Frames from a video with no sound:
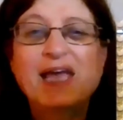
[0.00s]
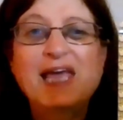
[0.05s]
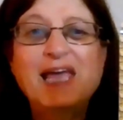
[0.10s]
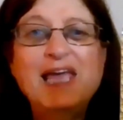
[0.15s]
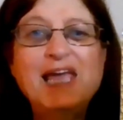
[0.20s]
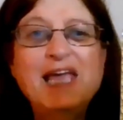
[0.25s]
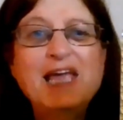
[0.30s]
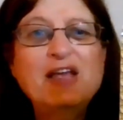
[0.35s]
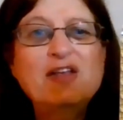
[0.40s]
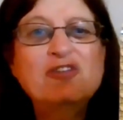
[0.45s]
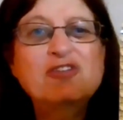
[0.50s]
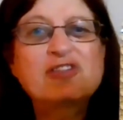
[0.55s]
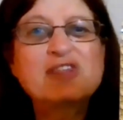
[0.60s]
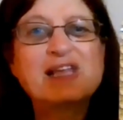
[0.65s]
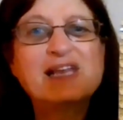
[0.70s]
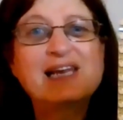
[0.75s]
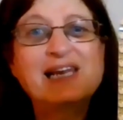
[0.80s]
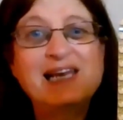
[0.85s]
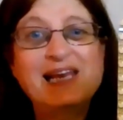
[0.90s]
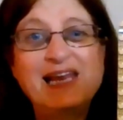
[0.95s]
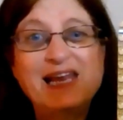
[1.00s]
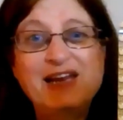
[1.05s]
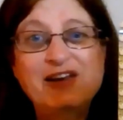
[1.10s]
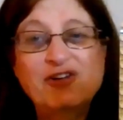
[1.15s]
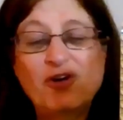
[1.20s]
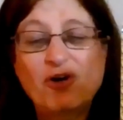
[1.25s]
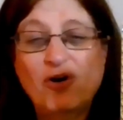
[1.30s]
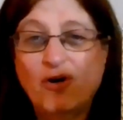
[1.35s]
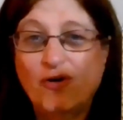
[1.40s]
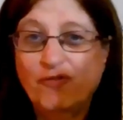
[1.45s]
He is the
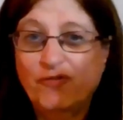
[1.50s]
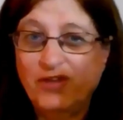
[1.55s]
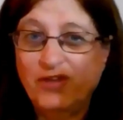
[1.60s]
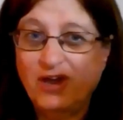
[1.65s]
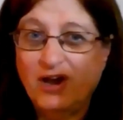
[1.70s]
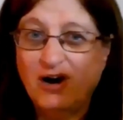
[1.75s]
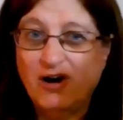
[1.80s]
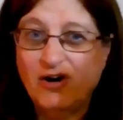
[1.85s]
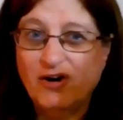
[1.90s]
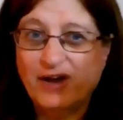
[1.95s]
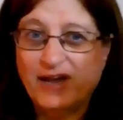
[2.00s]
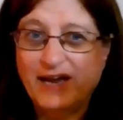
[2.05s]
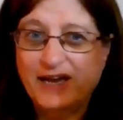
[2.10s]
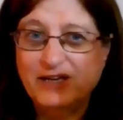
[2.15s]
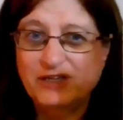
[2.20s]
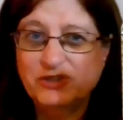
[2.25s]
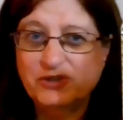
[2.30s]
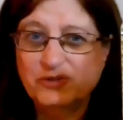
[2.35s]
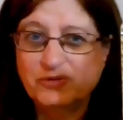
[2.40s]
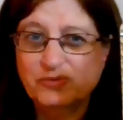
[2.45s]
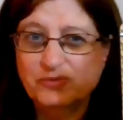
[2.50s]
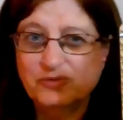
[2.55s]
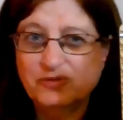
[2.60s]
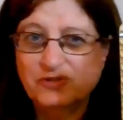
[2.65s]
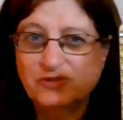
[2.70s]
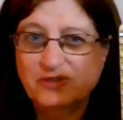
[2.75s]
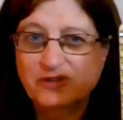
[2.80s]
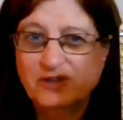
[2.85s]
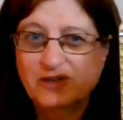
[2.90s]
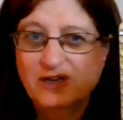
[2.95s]
leader of the
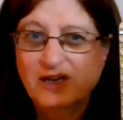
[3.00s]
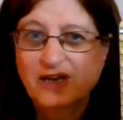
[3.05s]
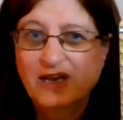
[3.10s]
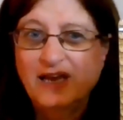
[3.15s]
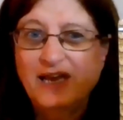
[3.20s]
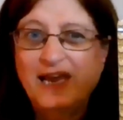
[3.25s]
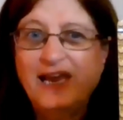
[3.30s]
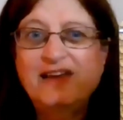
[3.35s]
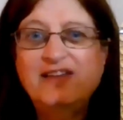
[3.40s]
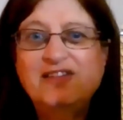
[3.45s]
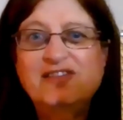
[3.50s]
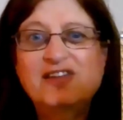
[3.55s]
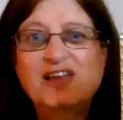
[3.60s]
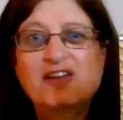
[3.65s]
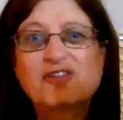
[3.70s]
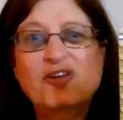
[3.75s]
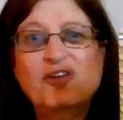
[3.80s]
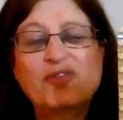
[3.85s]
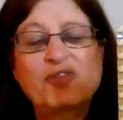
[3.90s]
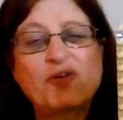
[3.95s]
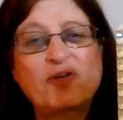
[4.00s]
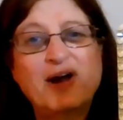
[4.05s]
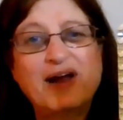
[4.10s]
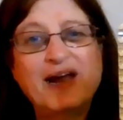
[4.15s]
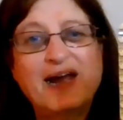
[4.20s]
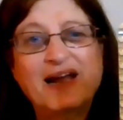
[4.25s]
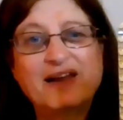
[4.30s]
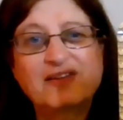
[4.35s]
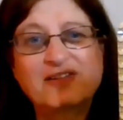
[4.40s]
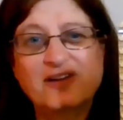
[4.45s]
Archangels. He sits on the
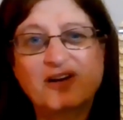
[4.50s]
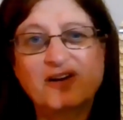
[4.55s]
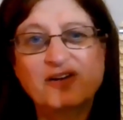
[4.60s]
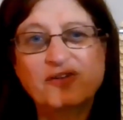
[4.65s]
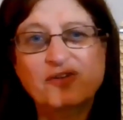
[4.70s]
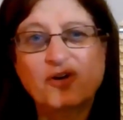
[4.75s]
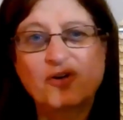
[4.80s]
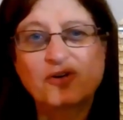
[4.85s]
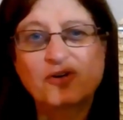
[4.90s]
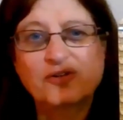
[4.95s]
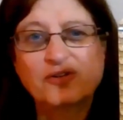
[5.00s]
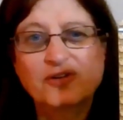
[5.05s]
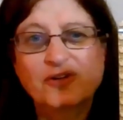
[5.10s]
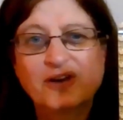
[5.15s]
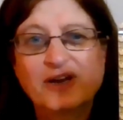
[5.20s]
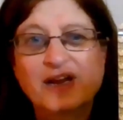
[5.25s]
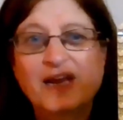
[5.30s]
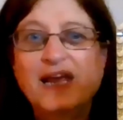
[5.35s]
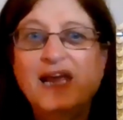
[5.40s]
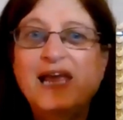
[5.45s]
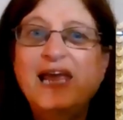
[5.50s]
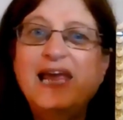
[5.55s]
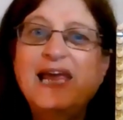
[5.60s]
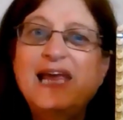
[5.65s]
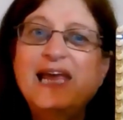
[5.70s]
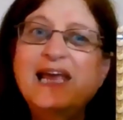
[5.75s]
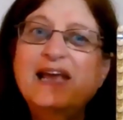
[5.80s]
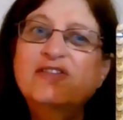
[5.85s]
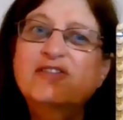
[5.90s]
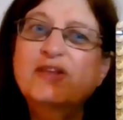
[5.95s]
right-hand side of God.
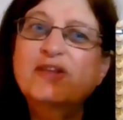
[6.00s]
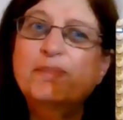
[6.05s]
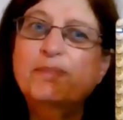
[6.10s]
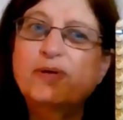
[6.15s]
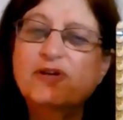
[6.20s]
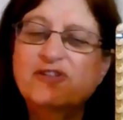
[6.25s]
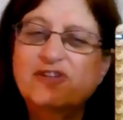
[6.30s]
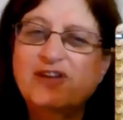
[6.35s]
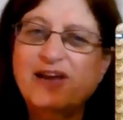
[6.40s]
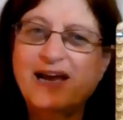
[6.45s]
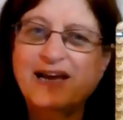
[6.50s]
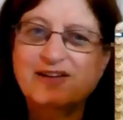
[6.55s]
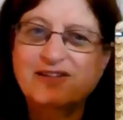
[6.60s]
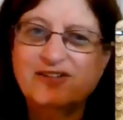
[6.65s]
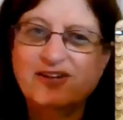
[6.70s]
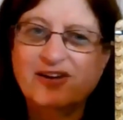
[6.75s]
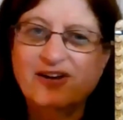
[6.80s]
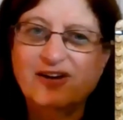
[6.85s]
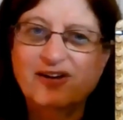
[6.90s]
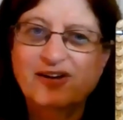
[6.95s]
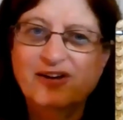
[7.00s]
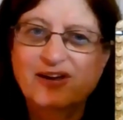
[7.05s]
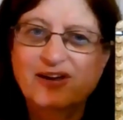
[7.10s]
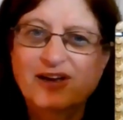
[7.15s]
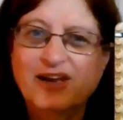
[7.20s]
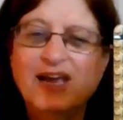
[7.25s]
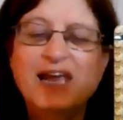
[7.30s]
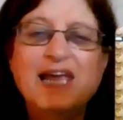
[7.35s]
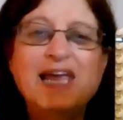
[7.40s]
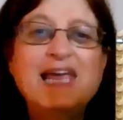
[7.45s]
He is the protector.
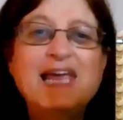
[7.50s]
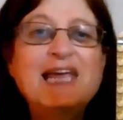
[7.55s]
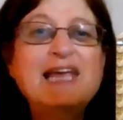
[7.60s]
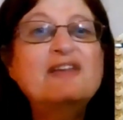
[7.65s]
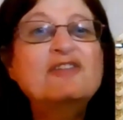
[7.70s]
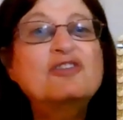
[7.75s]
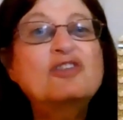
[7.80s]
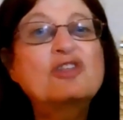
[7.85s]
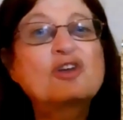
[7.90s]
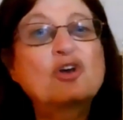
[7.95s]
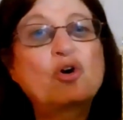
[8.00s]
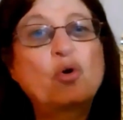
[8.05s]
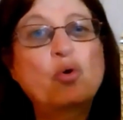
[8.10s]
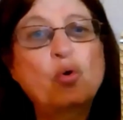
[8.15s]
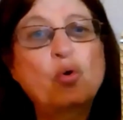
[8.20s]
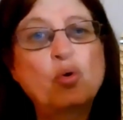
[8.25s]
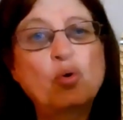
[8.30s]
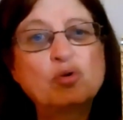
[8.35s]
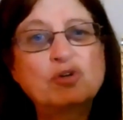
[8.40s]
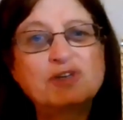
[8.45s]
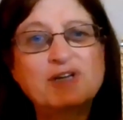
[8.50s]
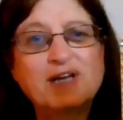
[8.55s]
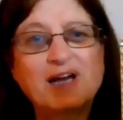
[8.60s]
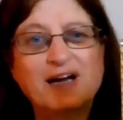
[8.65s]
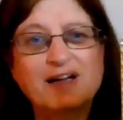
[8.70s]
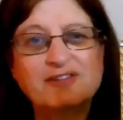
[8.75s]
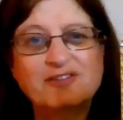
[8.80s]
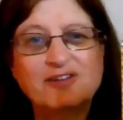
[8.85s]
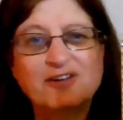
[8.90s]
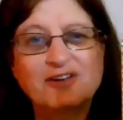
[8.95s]
He is the cord
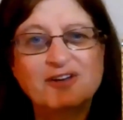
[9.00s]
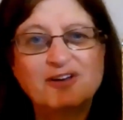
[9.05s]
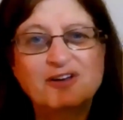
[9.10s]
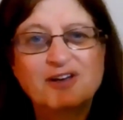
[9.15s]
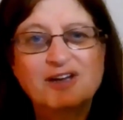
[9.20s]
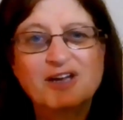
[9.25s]
cutter.